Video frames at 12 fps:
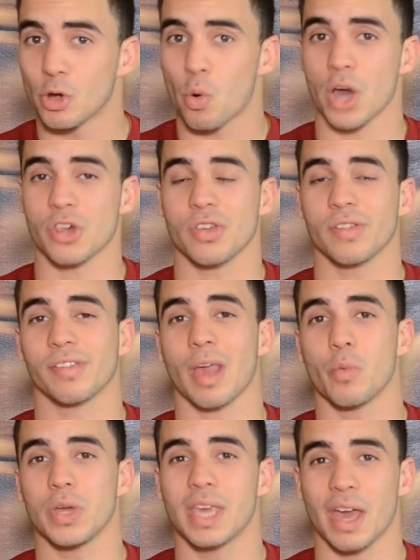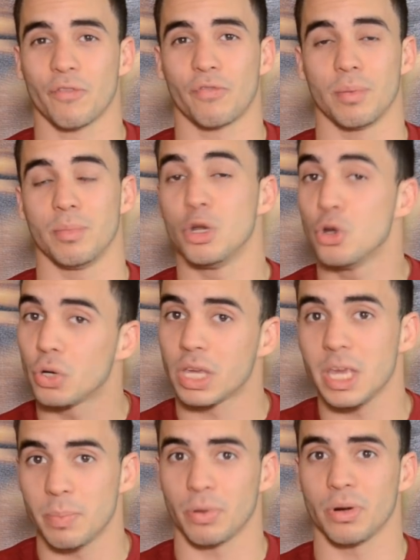questions that we get from new
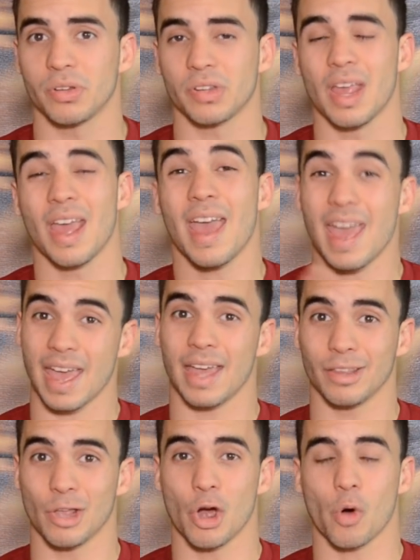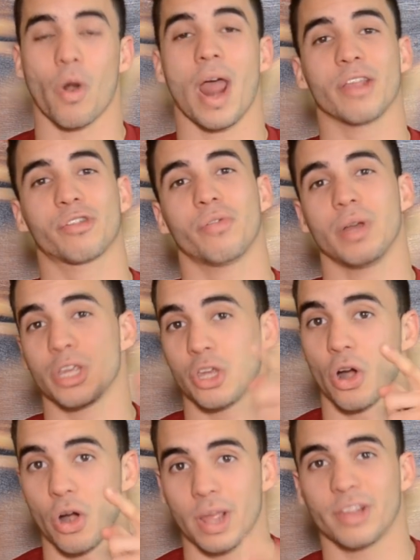keepers, and we're answering
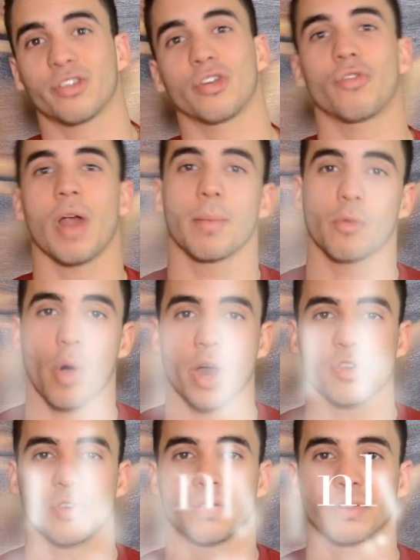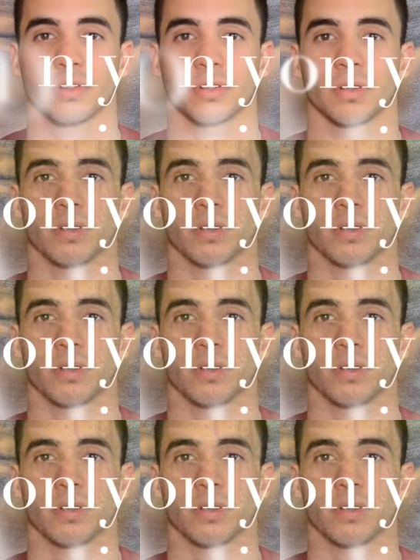your Instagram questions.